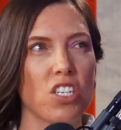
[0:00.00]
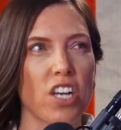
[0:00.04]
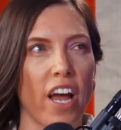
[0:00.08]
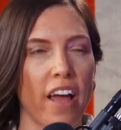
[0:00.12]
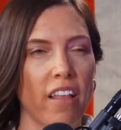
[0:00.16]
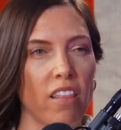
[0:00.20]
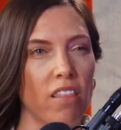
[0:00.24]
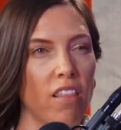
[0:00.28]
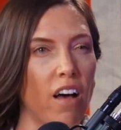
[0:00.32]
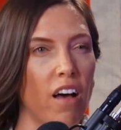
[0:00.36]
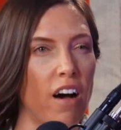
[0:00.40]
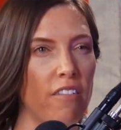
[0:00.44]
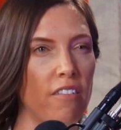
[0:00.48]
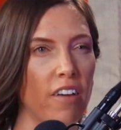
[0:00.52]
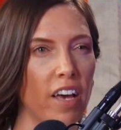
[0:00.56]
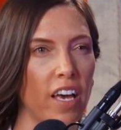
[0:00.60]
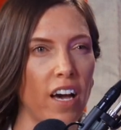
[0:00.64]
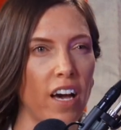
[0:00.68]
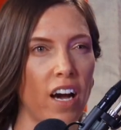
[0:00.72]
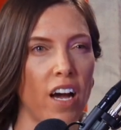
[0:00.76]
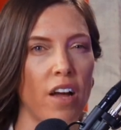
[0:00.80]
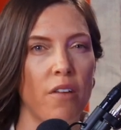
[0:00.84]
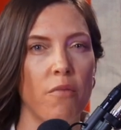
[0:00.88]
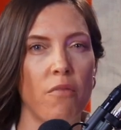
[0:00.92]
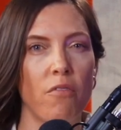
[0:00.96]
I love it.
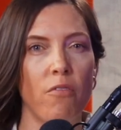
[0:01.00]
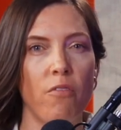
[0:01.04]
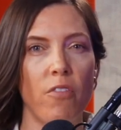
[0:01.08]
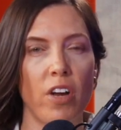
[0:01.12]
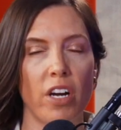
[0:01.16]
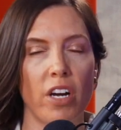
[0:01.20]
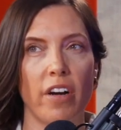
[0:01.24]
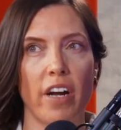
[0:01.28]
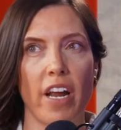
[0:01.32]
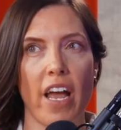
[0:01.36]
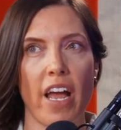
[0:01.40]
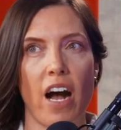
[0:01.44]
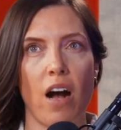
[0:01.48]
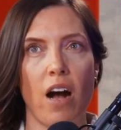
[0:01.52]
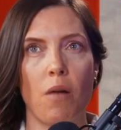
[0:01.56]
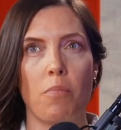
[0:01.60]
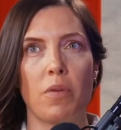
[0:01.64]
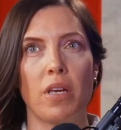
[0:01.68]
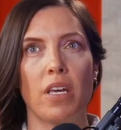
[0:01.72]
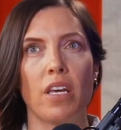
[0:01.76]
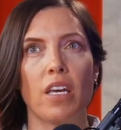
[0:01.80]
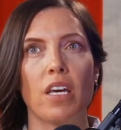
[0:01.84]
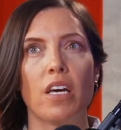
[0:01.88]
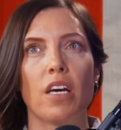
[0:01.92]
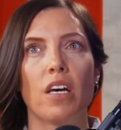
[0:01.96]
I'm very
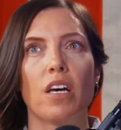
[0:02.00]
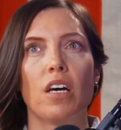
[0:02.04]
happy.